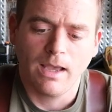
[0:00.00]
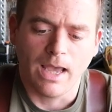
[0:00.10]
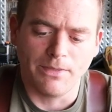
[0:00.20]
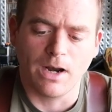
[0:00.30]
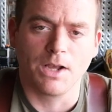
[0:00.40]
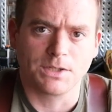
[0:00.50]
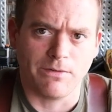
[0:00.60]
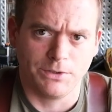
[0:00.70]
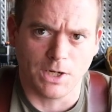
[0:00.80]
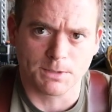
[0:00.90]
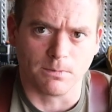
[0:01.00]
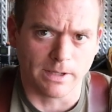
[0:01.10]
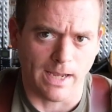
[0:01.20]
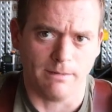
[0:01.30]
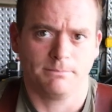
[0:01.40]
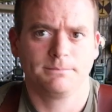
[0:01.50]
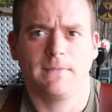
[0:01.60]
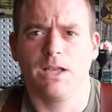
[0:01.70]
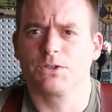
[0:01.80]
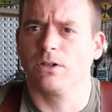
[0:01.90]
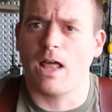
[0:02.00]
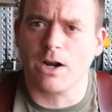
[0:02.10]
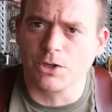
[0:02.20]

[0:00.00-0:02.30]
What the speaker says: And then I also have adjustable gain. Those are a lot of